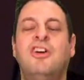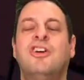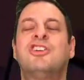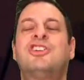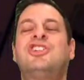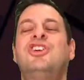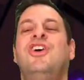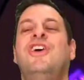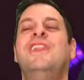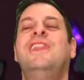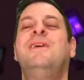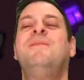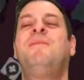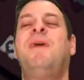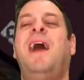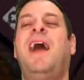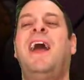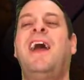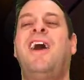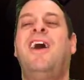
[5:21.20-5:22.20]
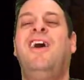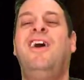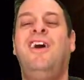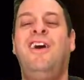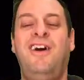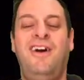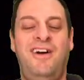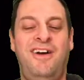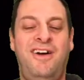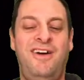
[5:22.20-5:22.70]
got shot in the back.
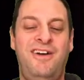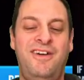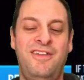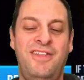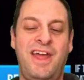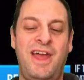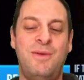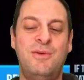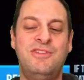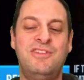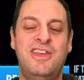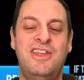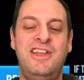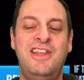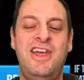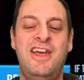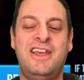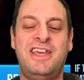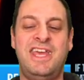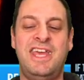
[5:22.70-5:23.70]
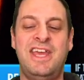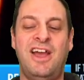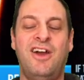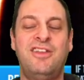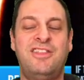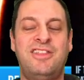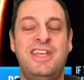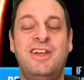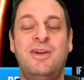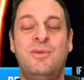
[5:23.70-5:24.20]
Oh, that was unlucky.
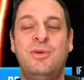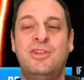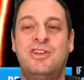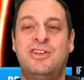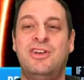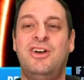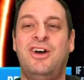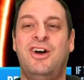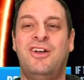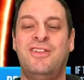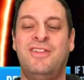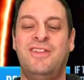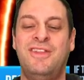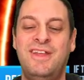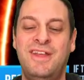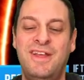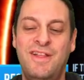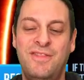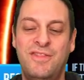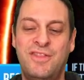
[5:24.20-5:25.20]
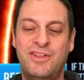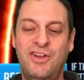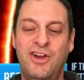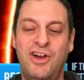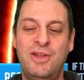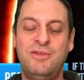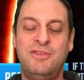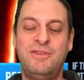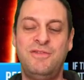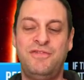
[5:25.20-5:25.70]
I think I would have got the
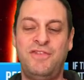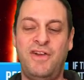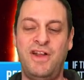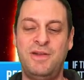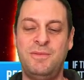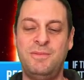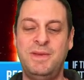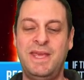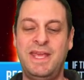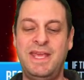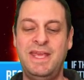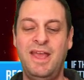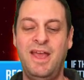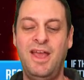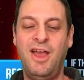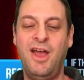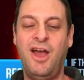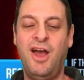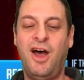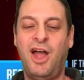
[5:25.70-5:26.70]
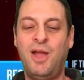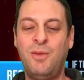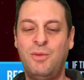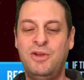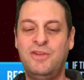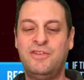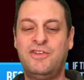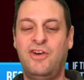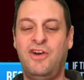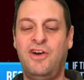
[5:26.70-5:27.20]
guy that's in front of me. I
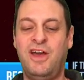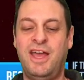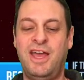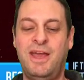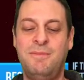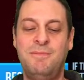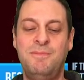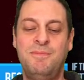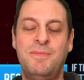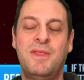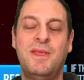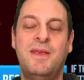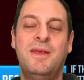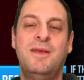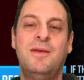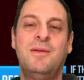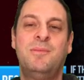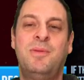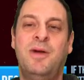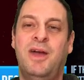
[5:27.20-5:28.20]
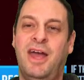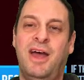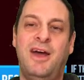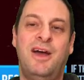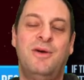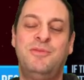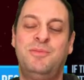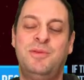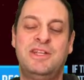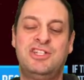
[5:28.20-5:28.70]
would have got him, but
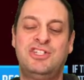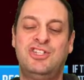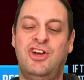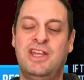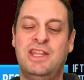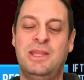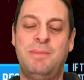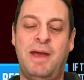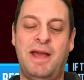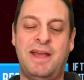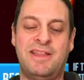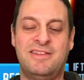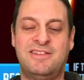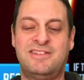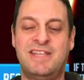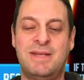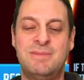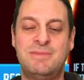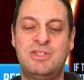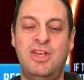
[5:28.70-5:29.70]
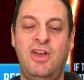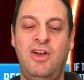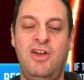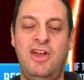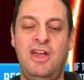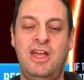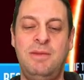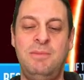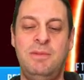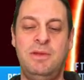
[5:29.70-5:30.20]
I have been shot in the back at the same
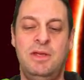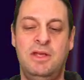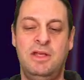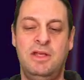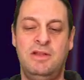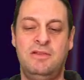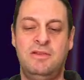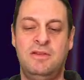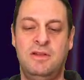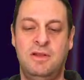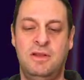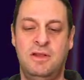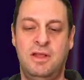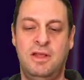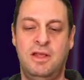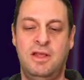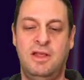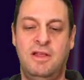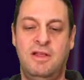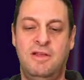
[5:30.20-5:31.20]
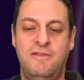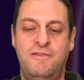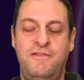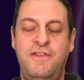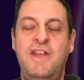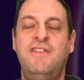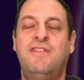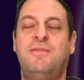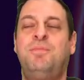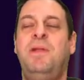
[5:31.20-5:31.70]
time.
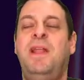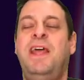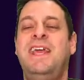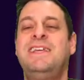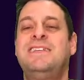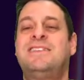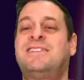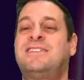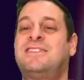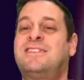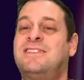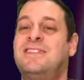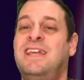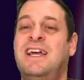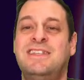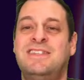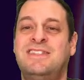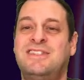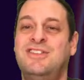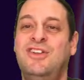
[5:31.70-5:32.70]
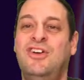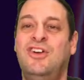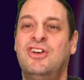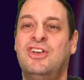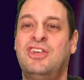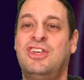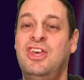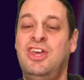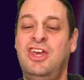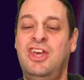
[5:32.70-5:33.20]
Fifth place. That's
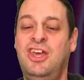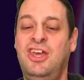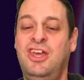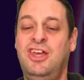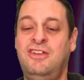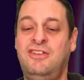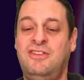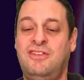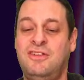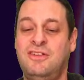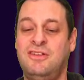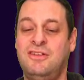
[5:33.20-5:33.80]
not good.